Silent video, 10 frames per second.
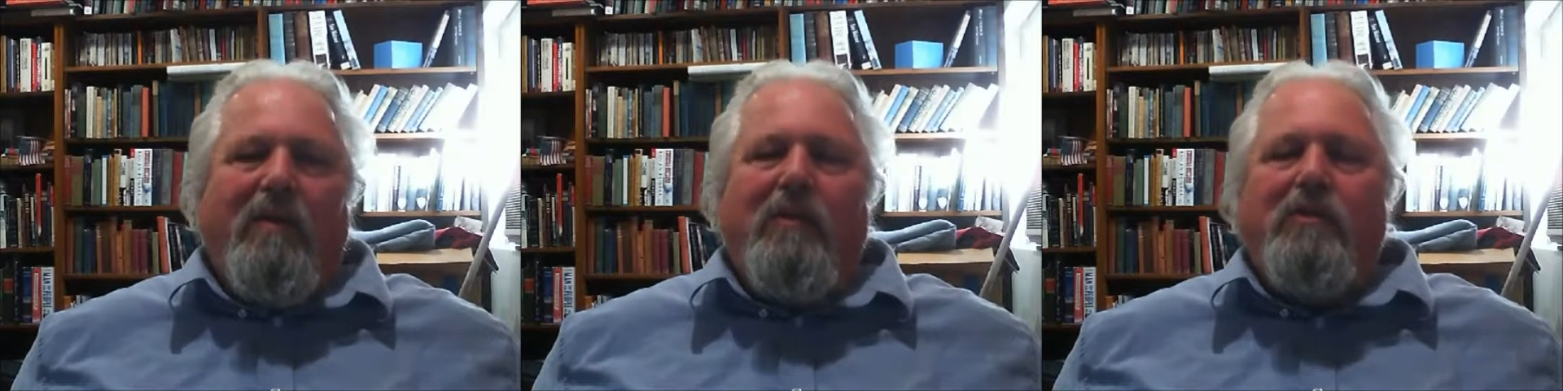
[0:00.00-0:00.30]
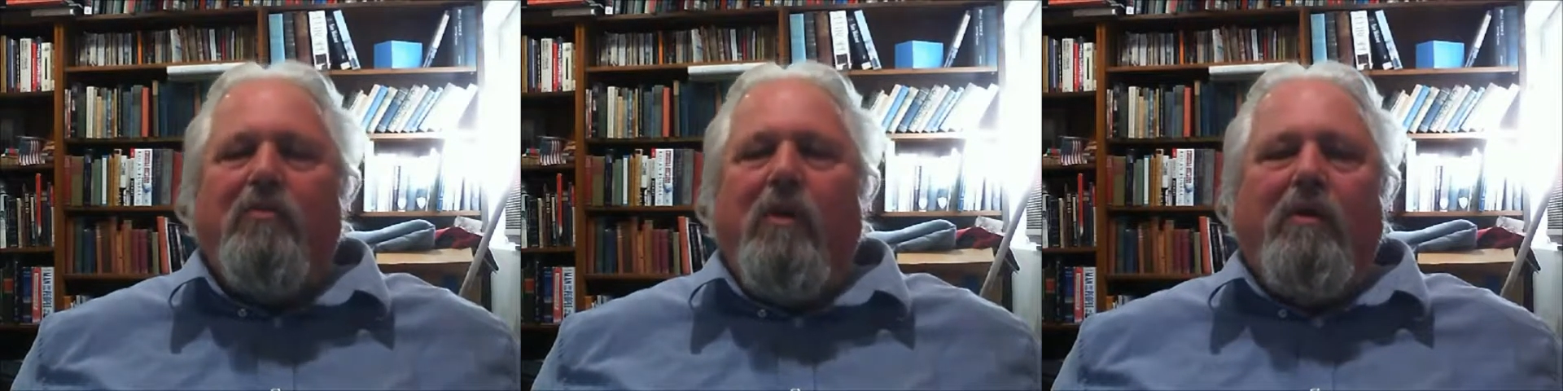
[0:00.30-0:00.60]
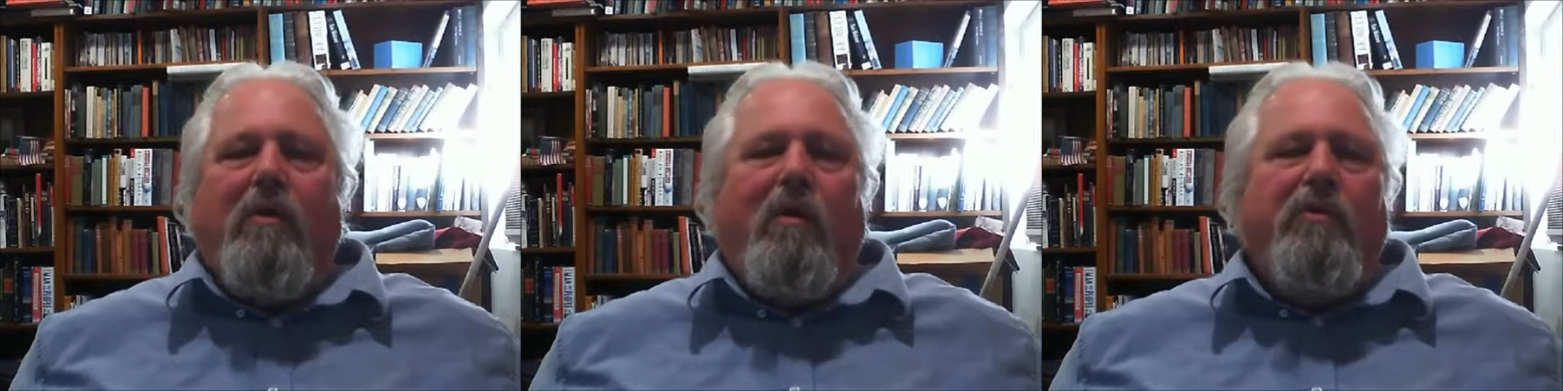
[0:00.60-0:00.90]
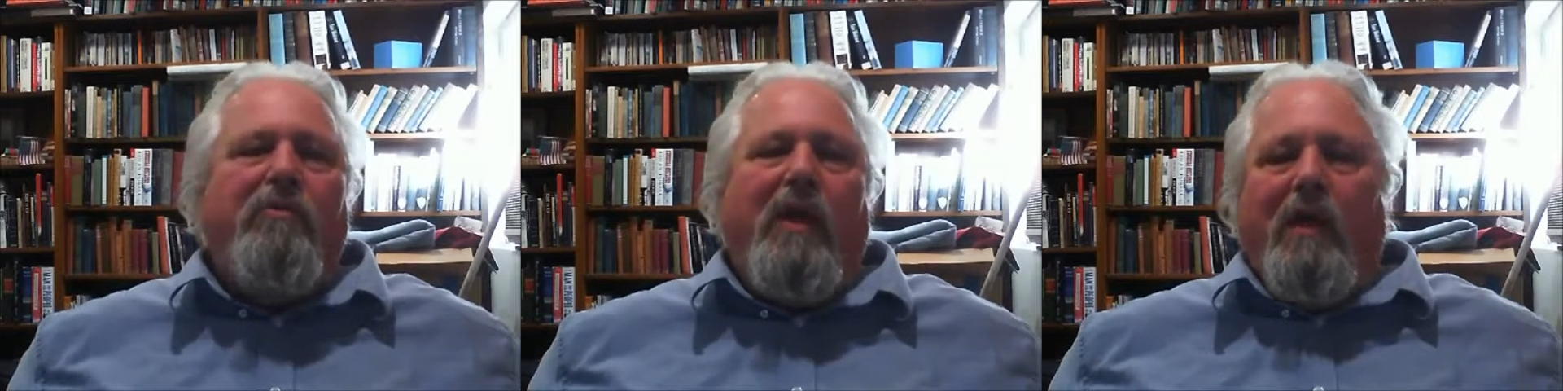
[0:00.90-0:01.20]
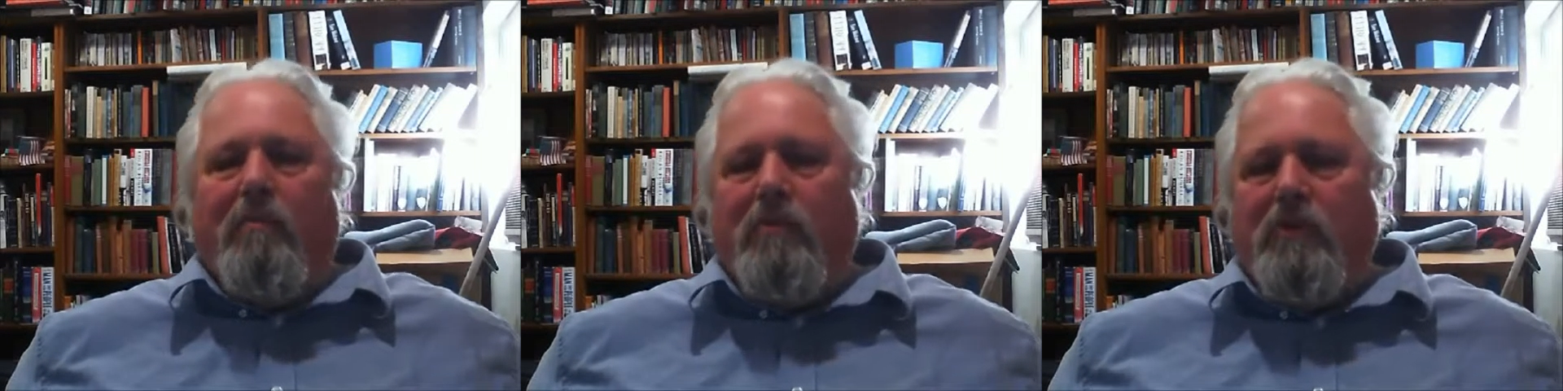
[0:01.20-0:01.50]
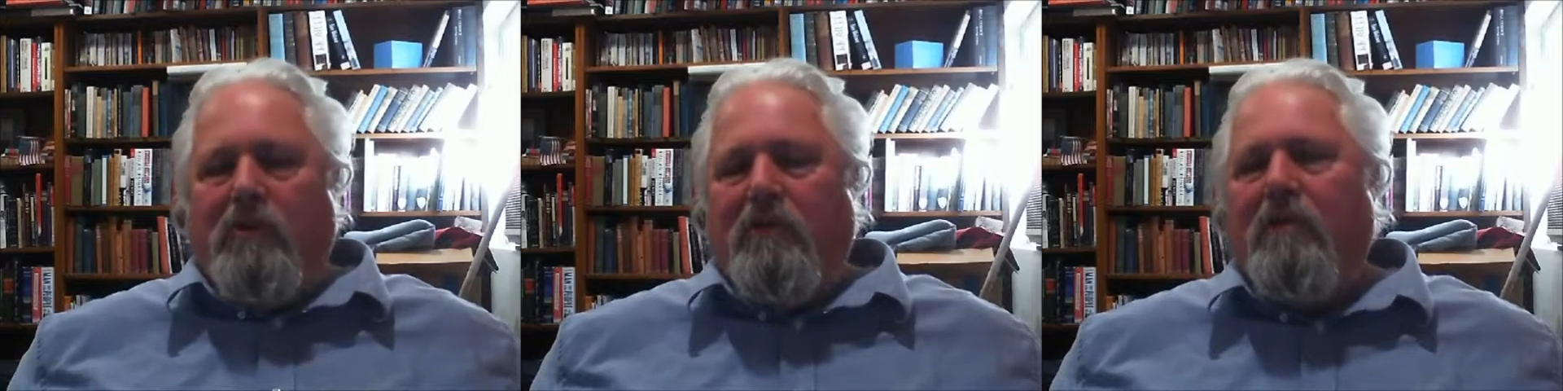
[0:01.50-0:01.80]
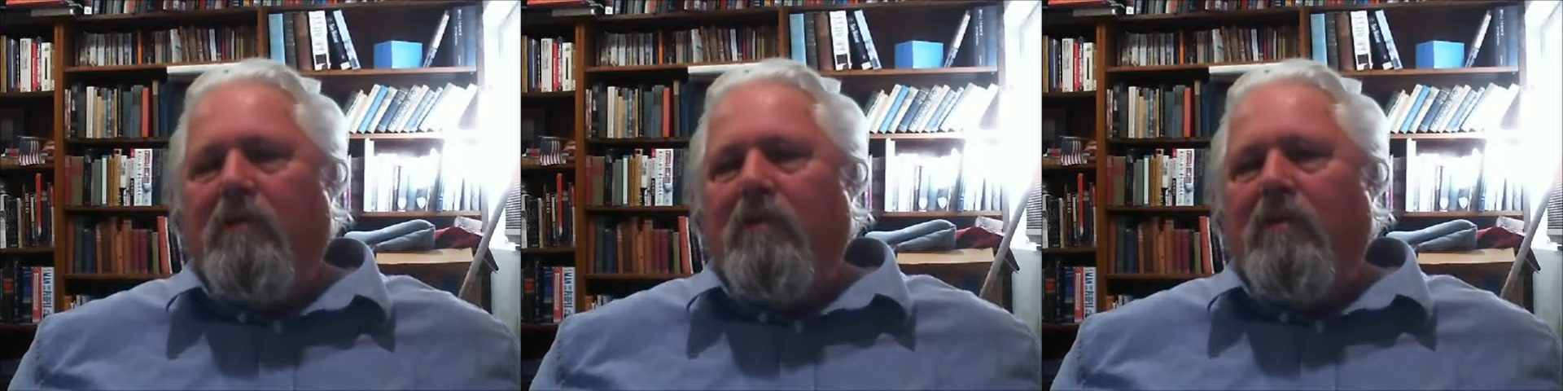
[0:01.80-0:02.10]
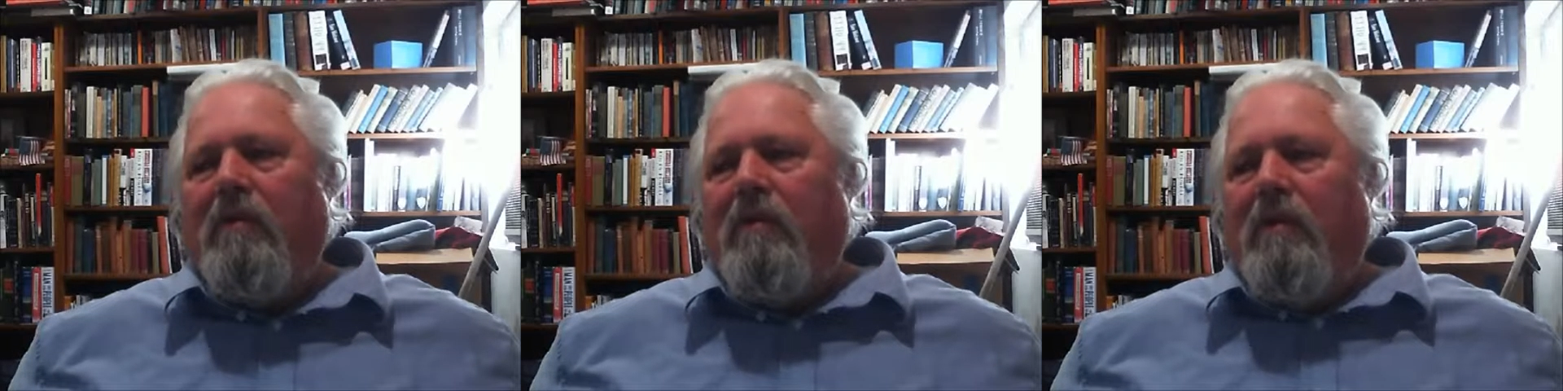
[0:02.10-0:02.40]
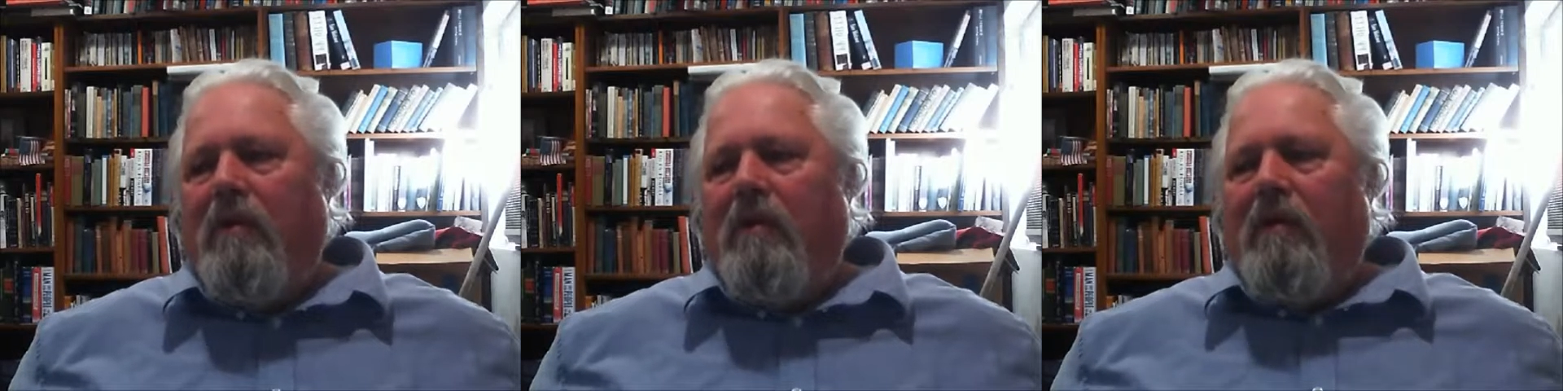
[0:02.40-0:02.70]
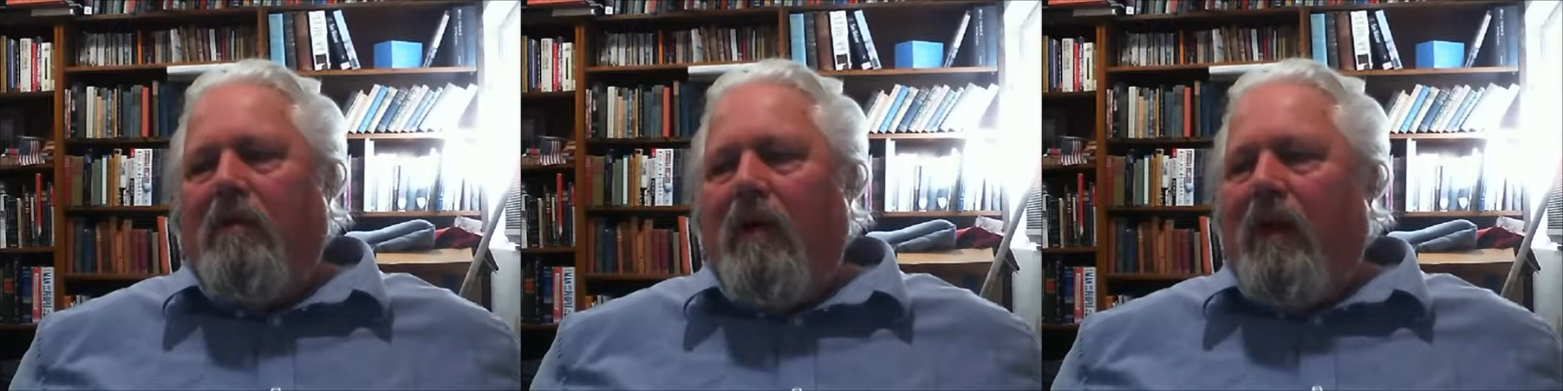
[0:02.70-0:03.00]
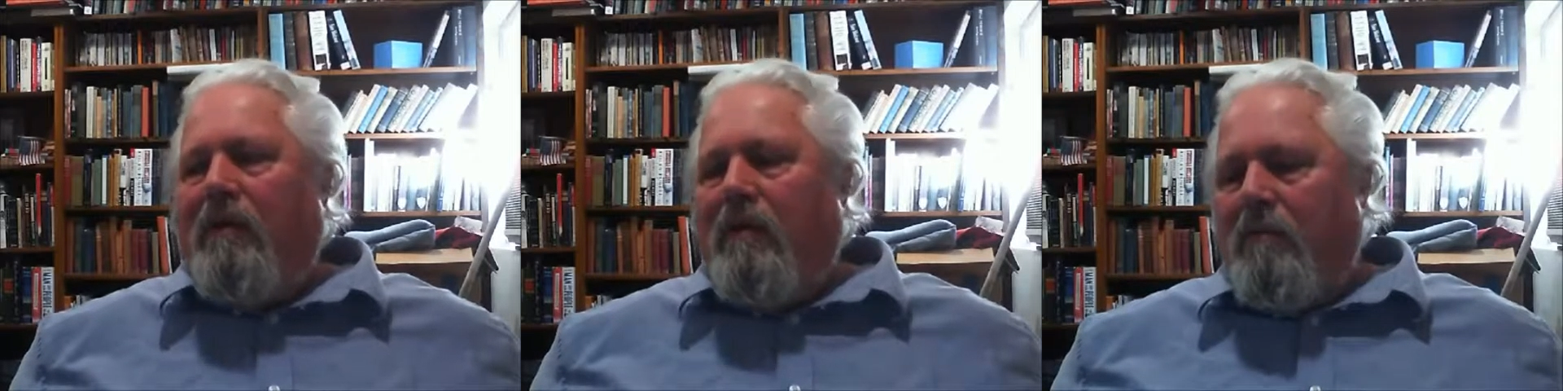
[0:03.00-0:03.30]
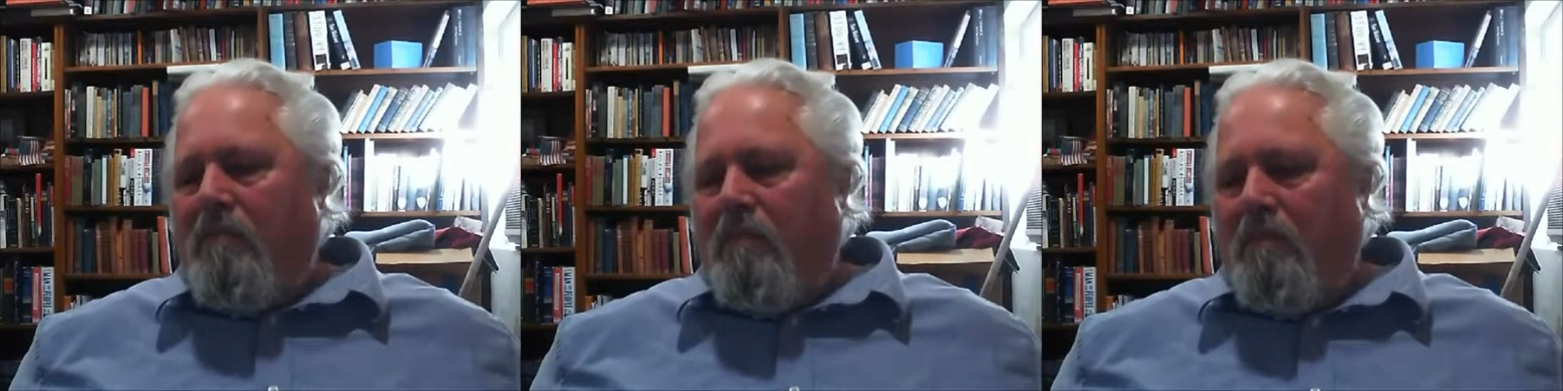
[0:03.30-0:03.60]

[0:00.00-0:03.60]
They just want to call you names. And um,